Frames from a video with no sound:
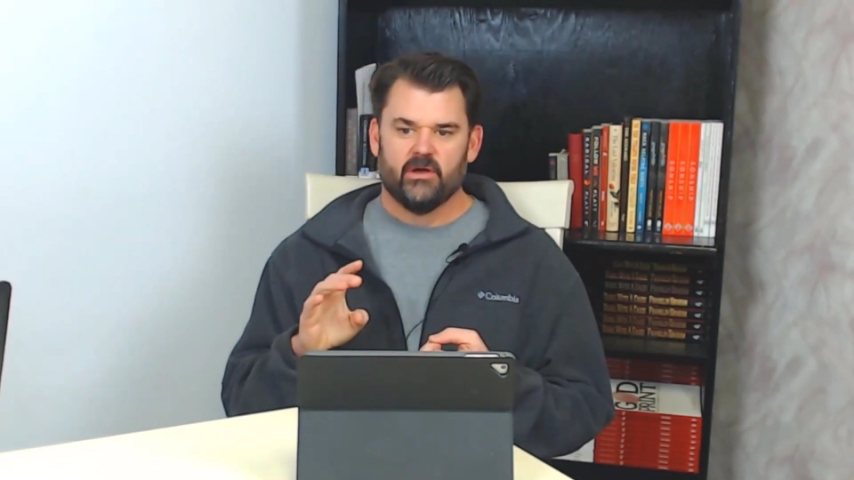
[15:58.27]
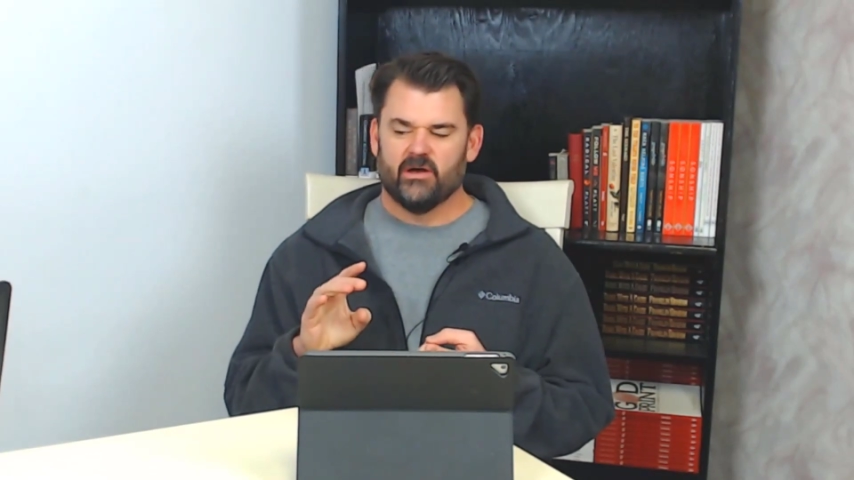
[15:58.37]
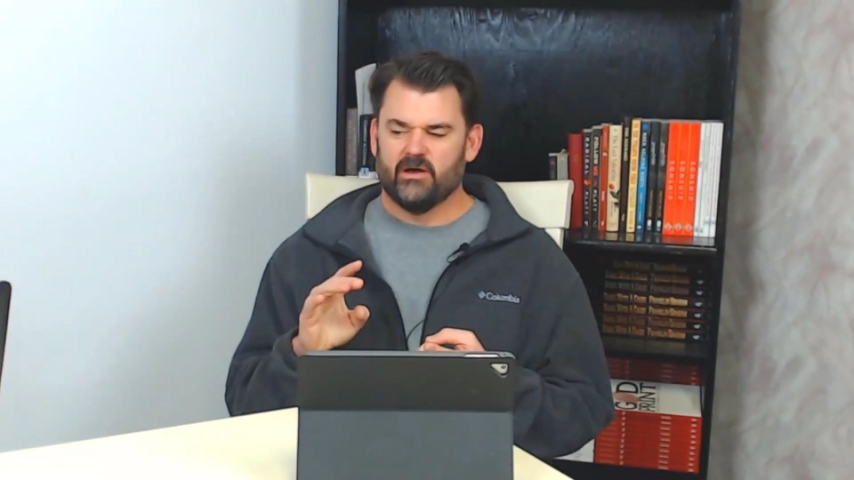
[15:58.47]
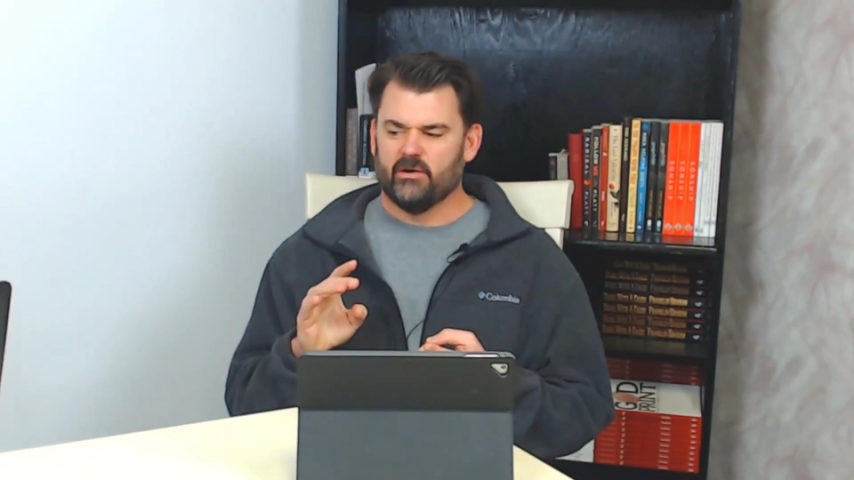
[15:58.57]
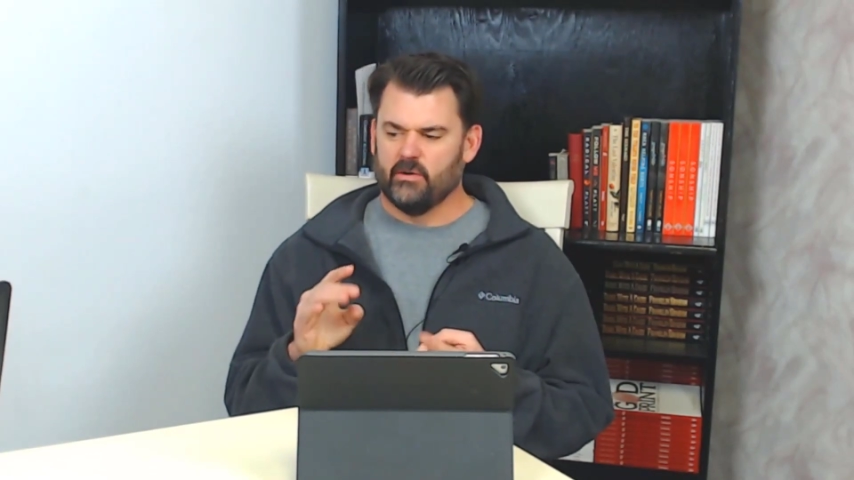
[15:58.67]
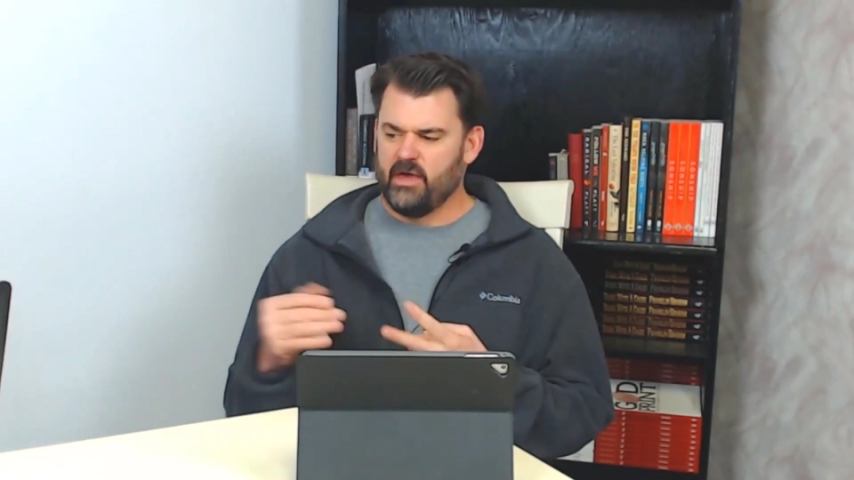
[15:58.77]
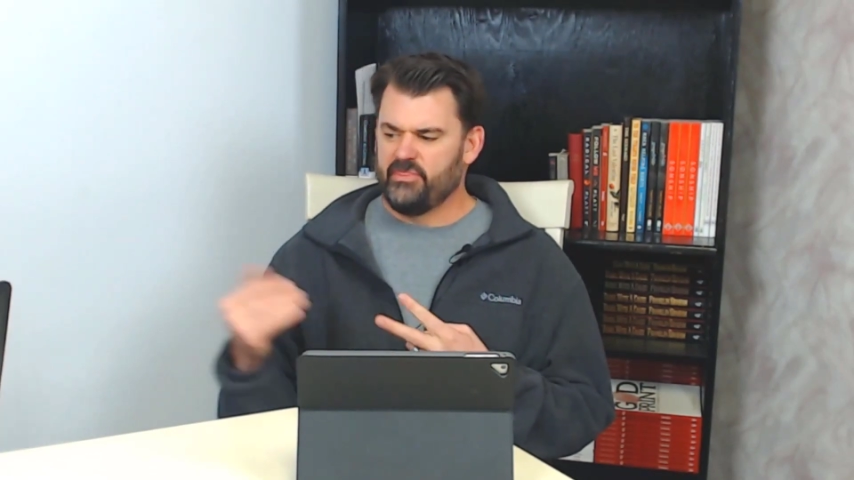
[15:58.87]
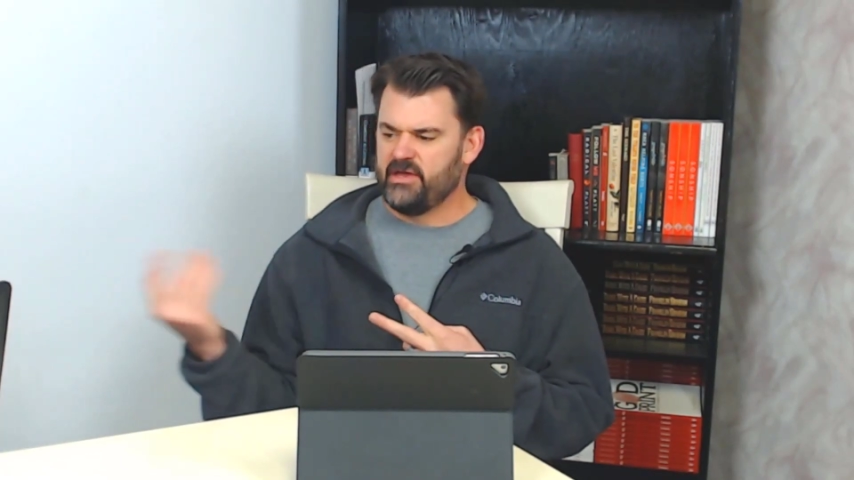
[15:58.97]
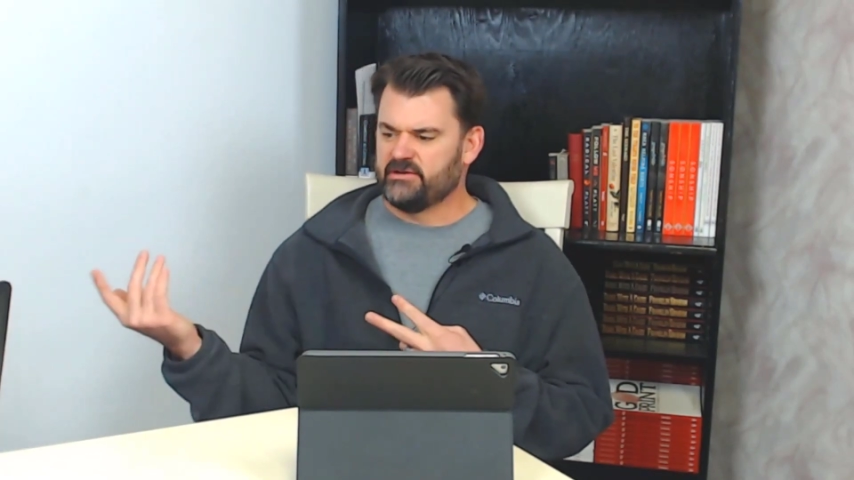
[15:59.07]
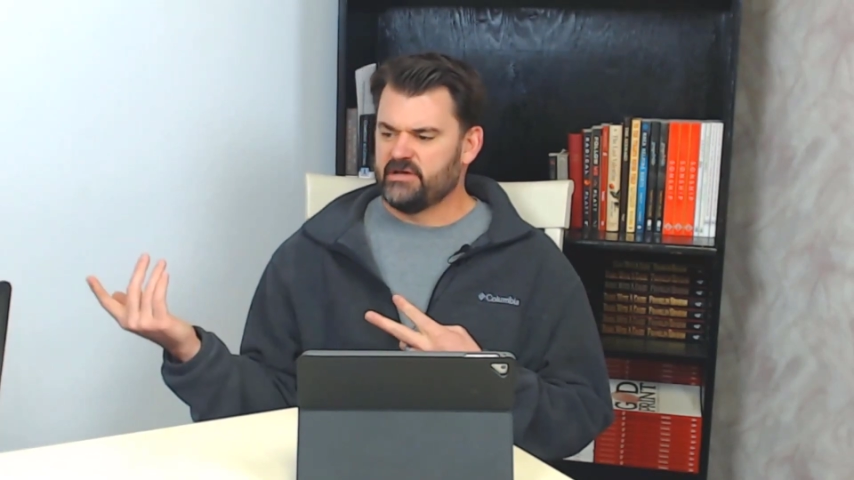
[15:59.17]
I
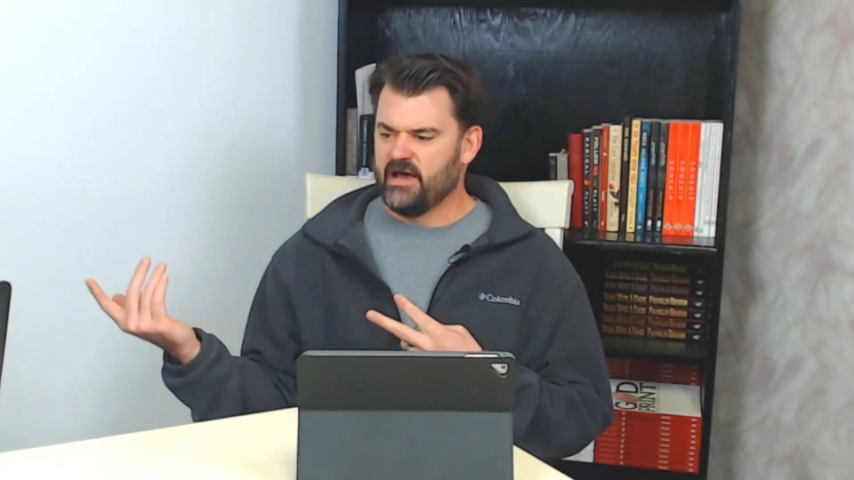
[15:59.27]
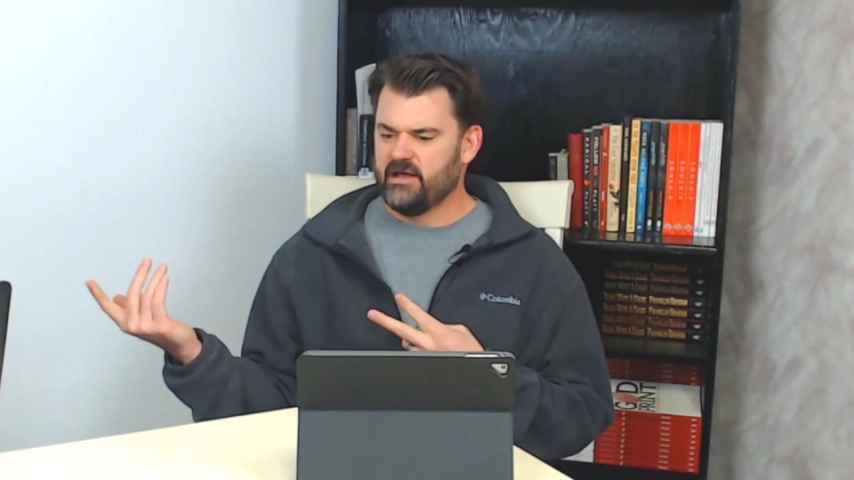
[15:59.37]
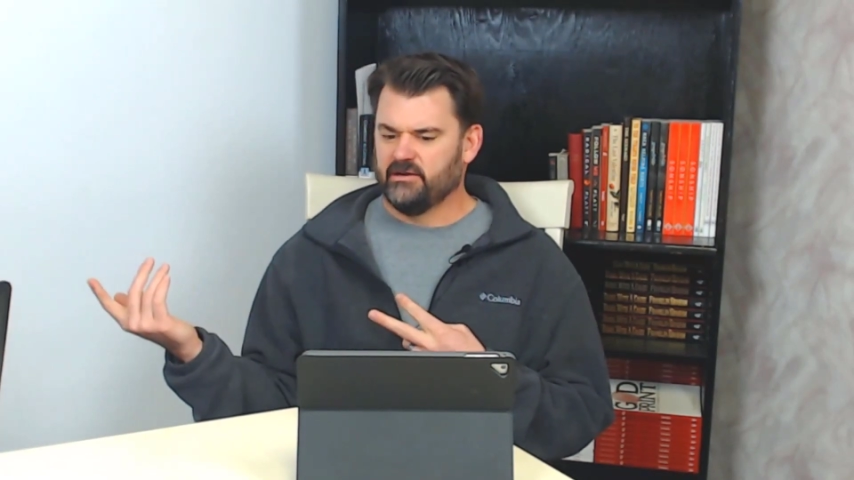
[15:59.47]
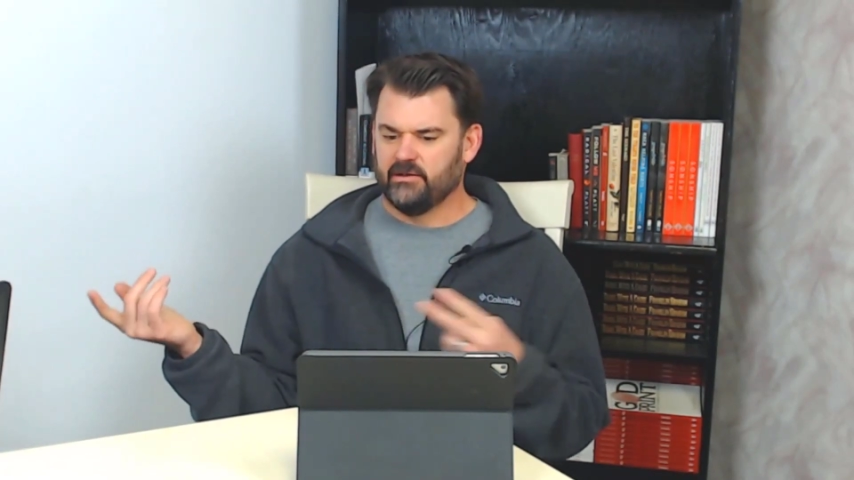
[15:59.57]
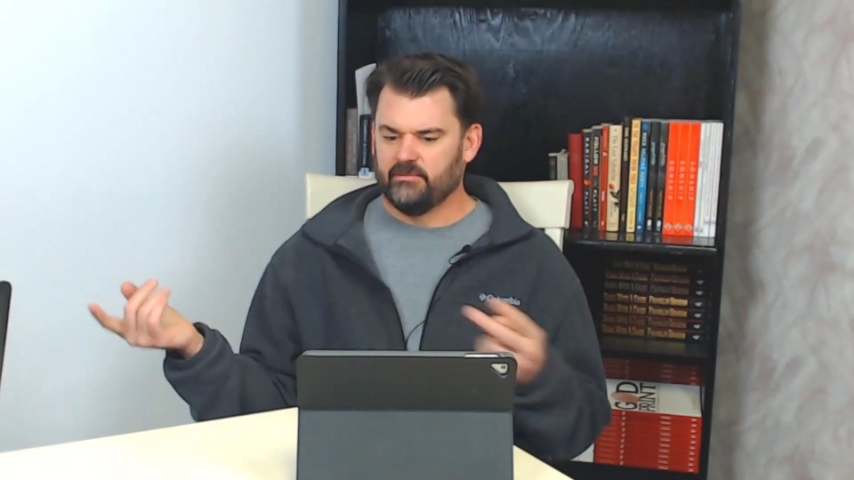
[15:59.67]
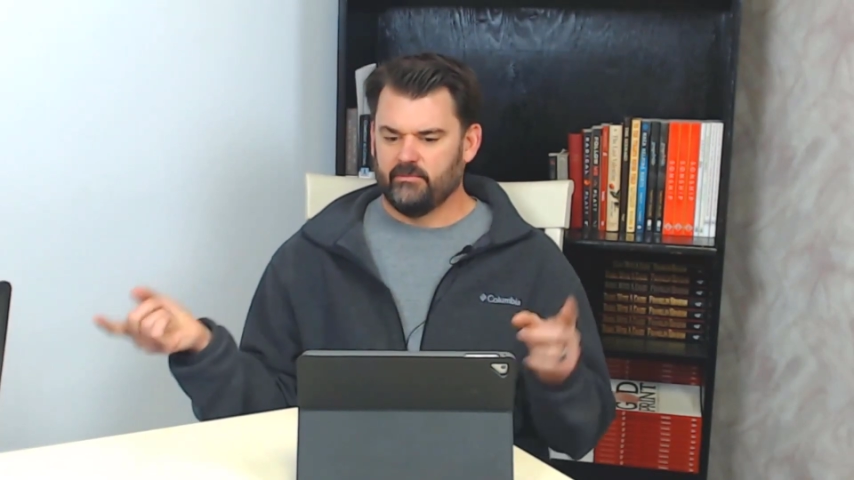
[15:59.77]
think Todd can